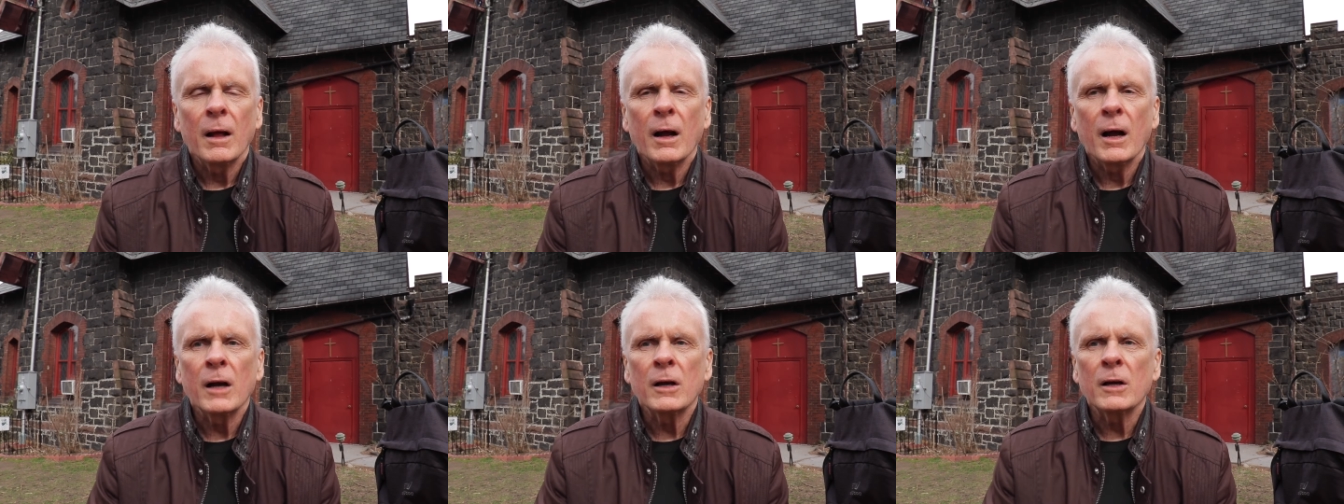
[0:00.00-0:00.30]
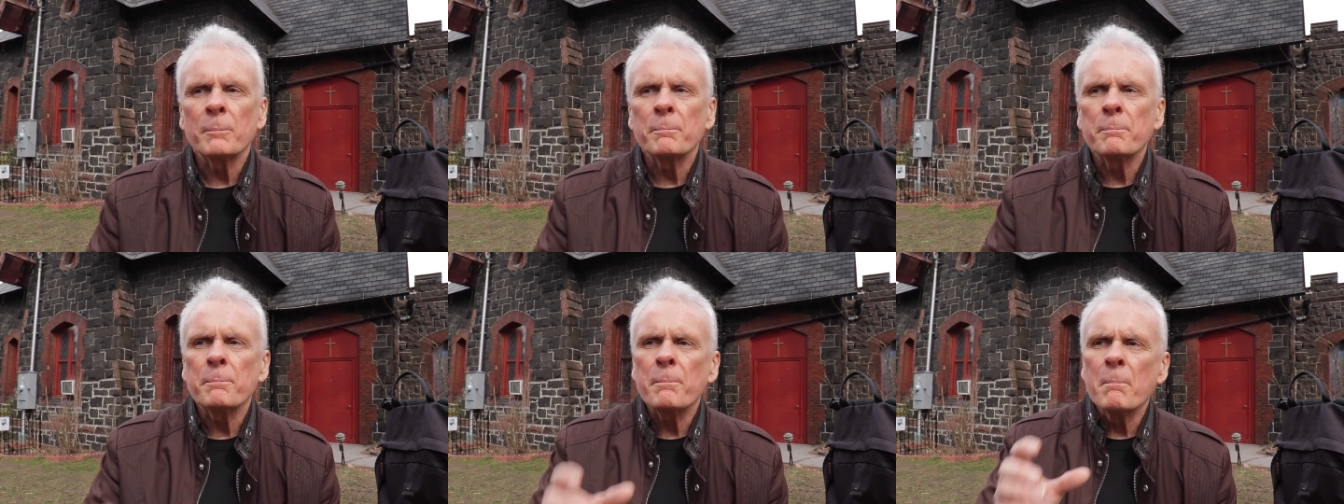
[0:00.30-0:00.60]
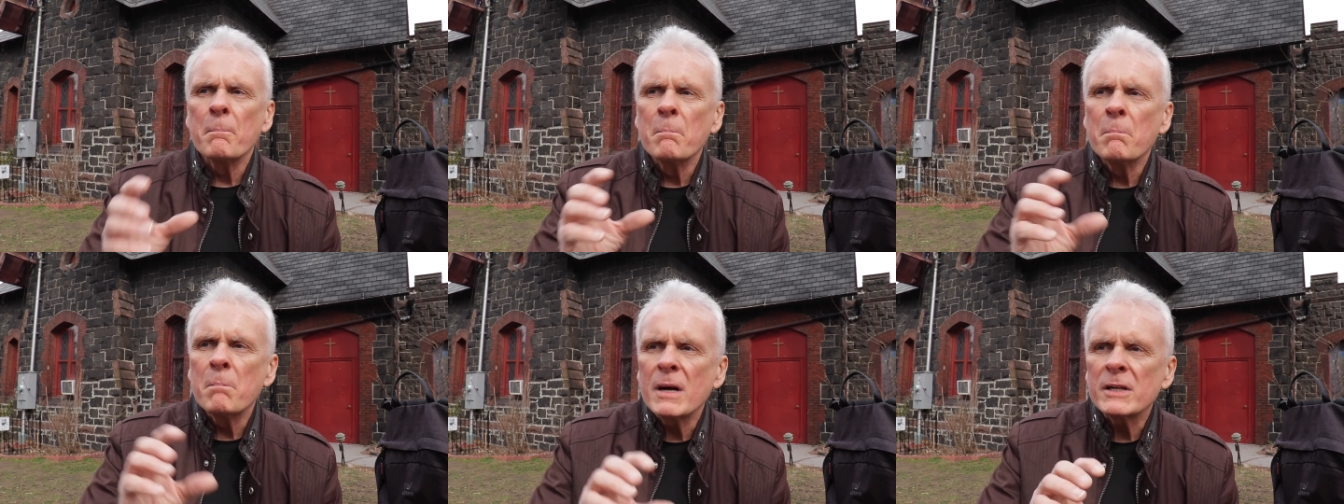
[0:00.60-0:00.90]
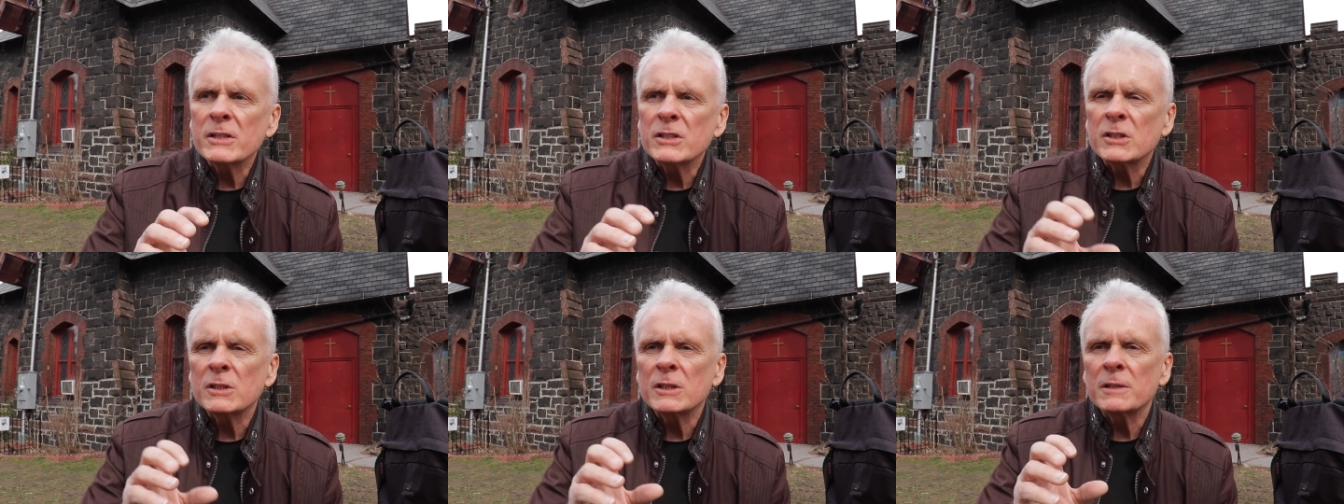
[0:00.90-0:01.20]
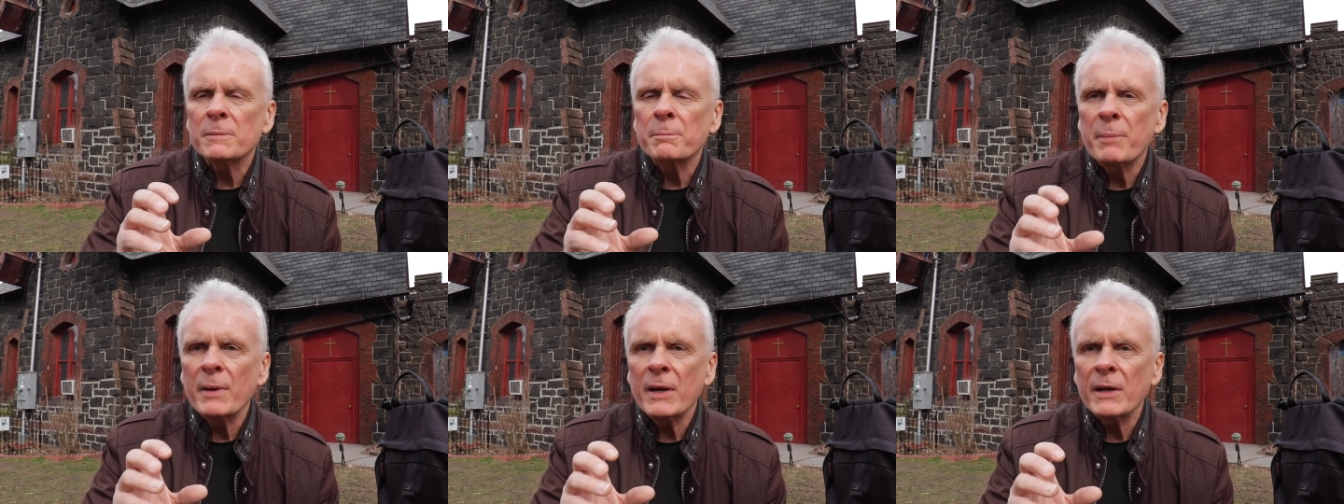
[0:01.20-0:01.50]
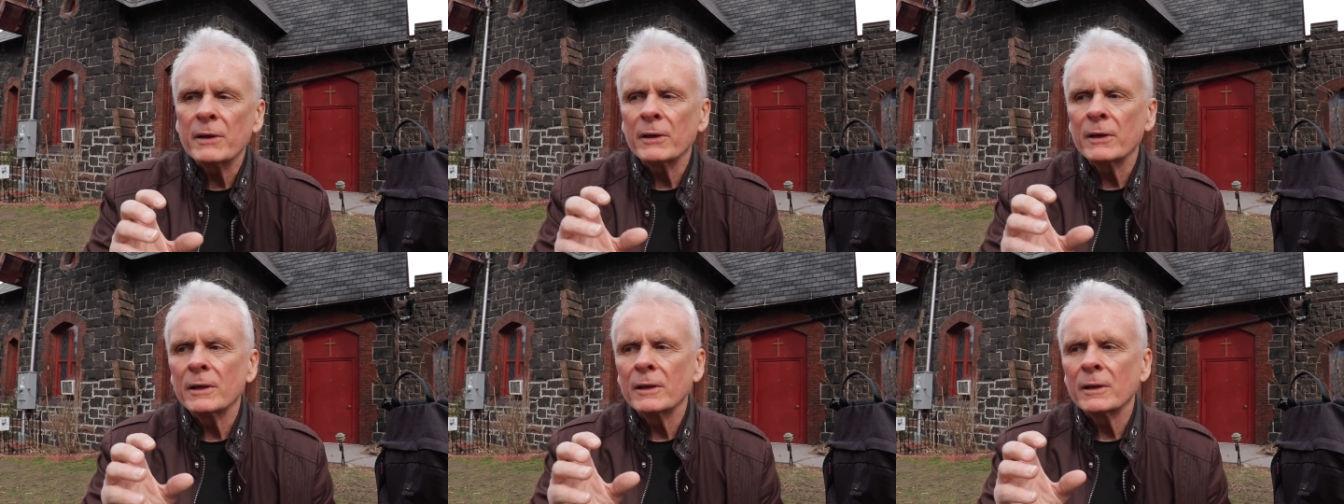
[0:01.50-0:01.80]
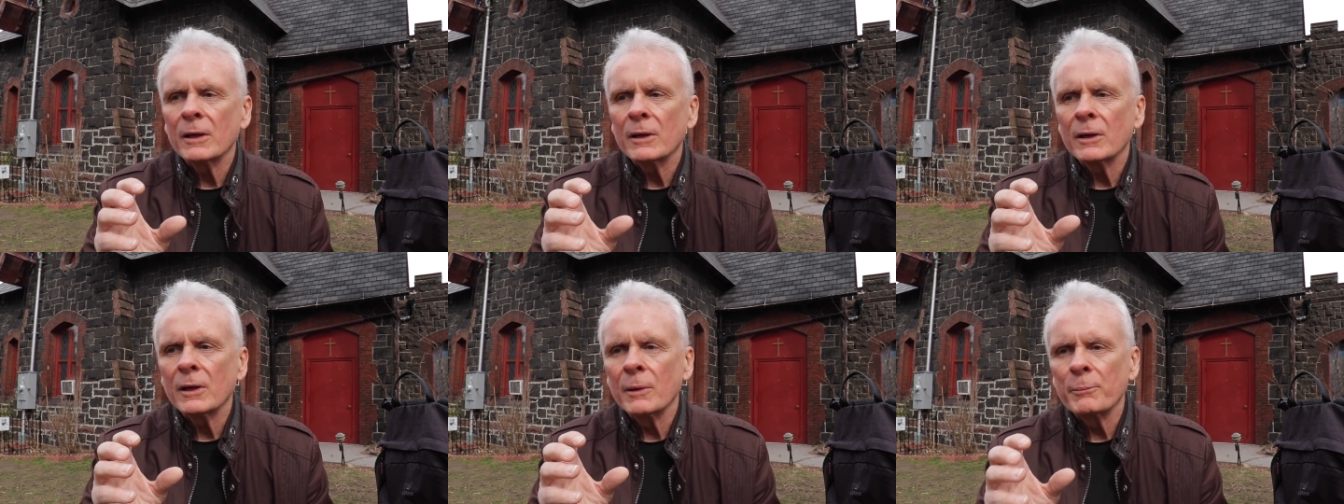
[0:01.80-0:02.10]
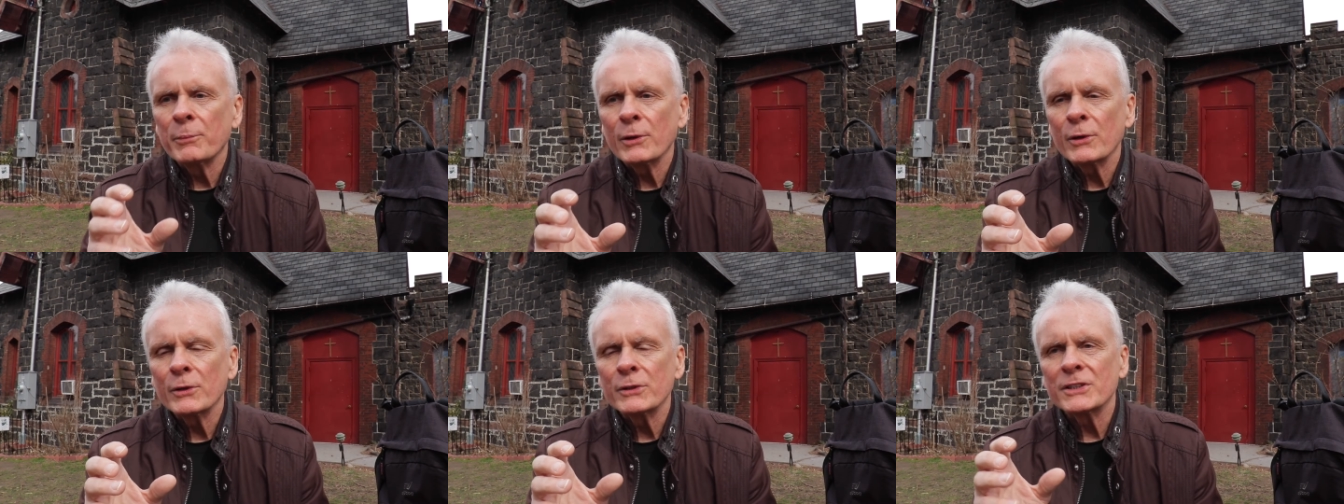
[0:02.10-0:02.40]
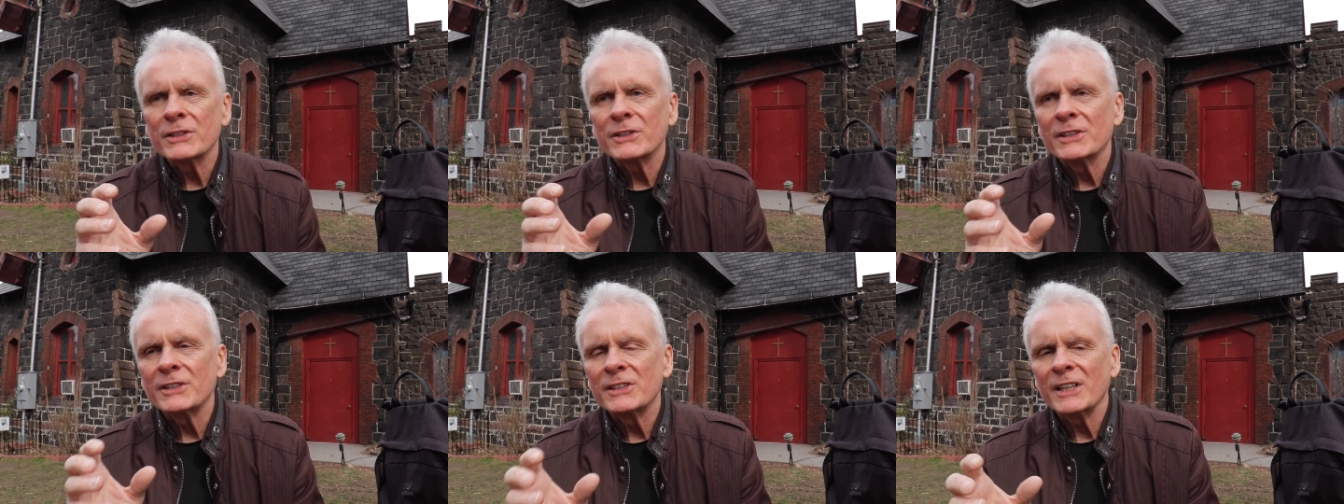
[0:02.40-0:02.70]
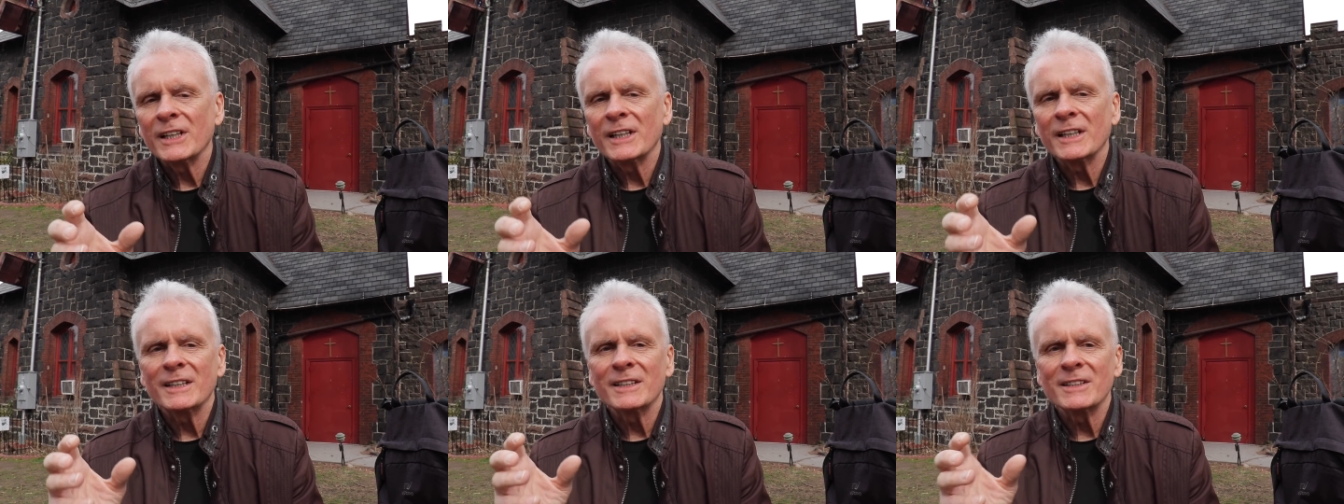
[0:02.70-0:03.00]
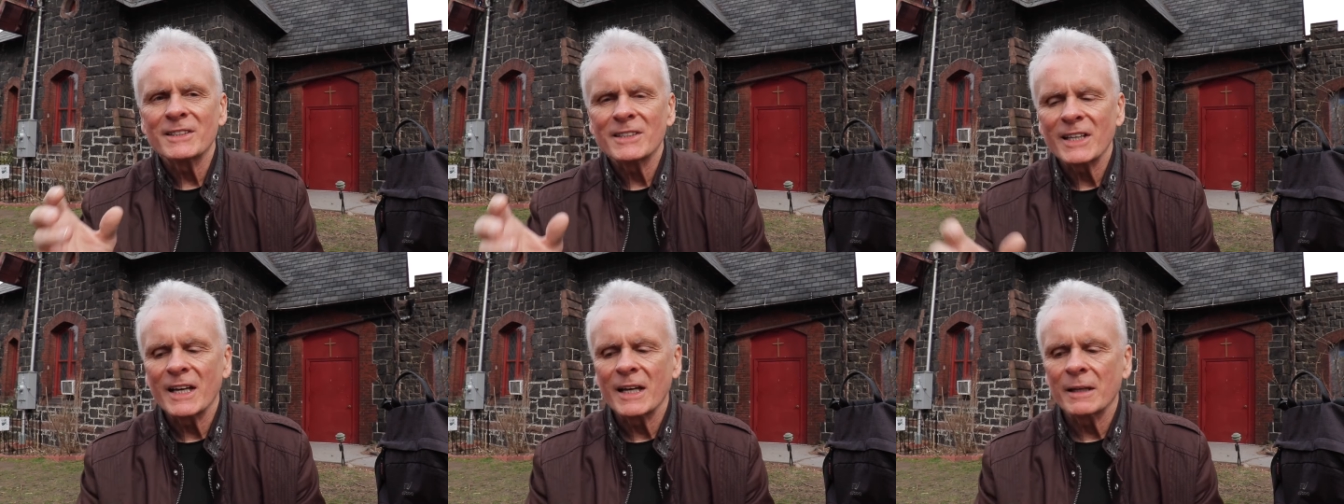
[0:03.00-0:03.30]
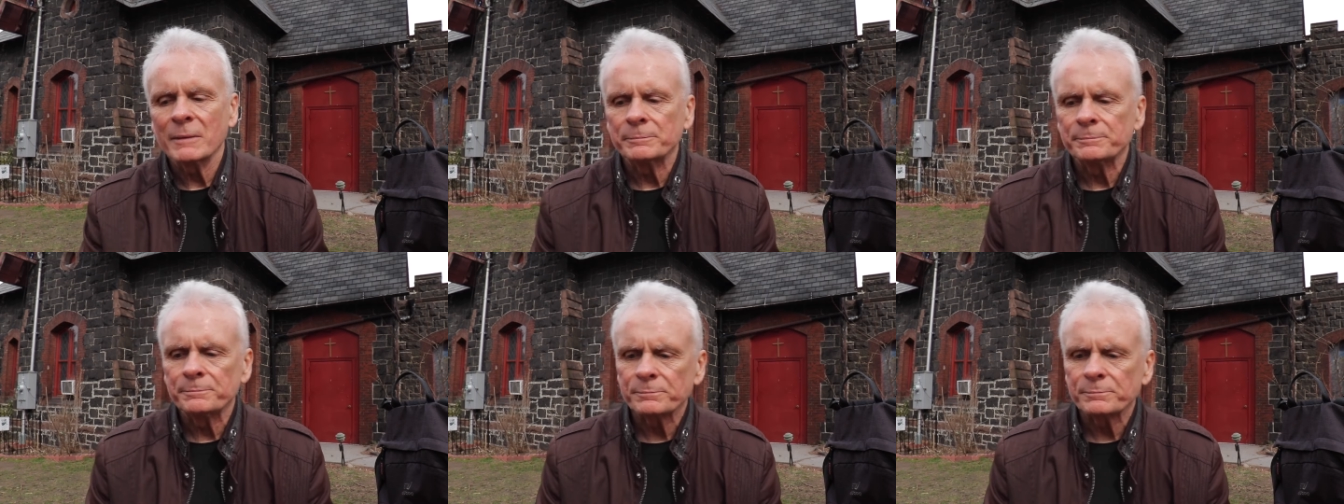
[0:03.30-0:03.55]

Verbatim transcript: A much better approach to take is that